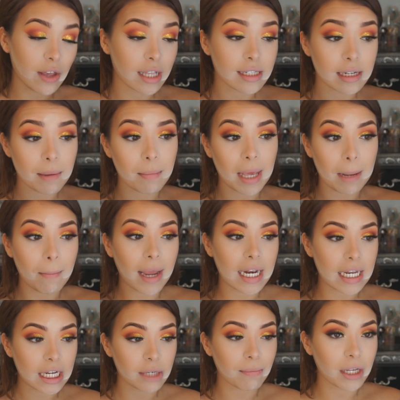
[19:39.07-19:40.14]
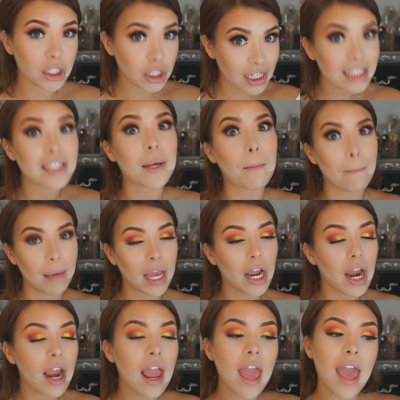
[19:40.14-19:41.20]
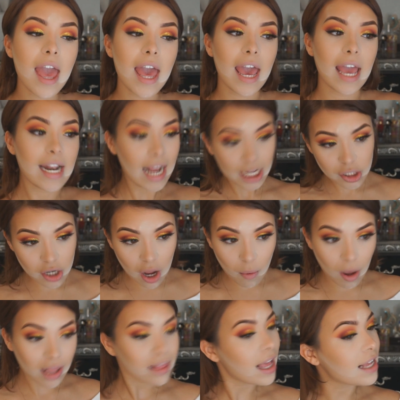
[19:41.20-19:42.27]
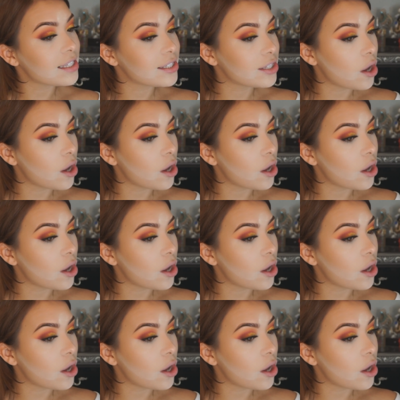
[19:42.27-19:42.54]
so that's going to make my cheeks look bigger, and I do not want that.